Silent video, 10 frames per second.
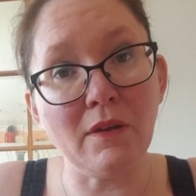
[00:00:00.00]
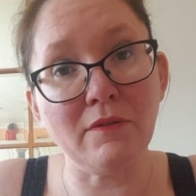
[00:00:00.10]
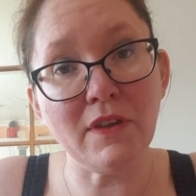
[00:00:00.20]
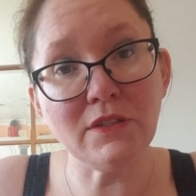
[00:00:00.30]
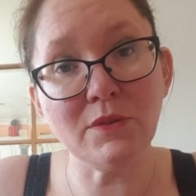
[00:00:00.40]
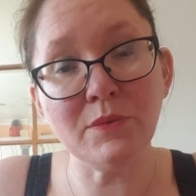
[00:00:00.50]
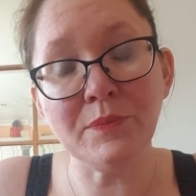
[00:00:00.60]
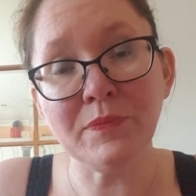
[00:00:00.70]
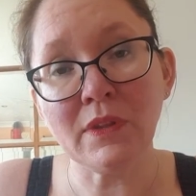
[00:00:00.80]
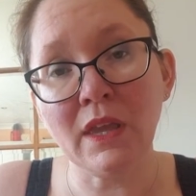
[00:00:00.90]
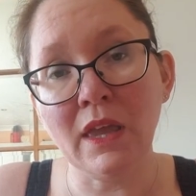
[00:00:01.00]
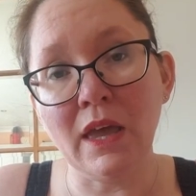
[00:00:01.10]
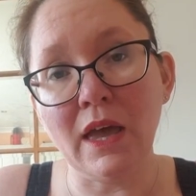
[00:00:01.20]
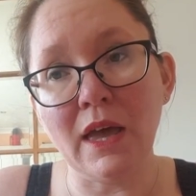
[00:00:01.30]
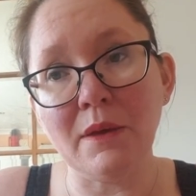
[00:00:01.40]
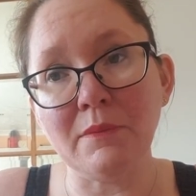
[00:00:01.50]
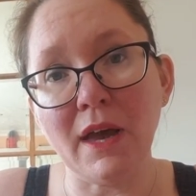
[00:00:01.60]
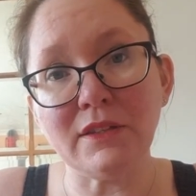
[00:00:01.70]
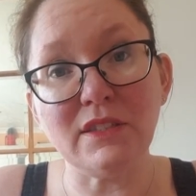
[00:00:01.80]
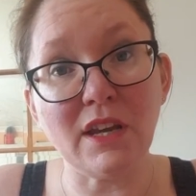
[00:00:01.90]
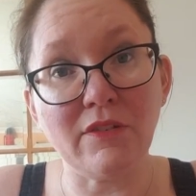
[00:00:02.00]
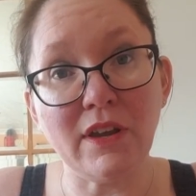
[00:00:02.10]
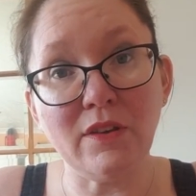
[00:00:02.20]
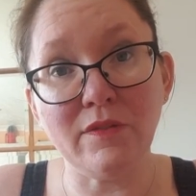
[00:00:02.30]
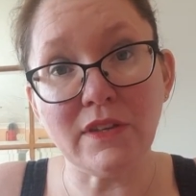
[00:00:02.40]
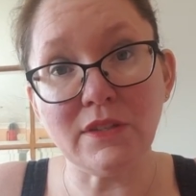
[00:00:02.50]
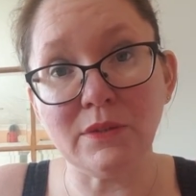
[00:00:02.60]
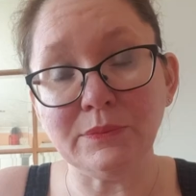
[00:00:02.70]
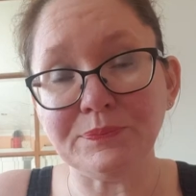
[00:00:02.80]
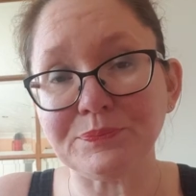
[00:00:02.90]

vessel, how to decorate your vessel,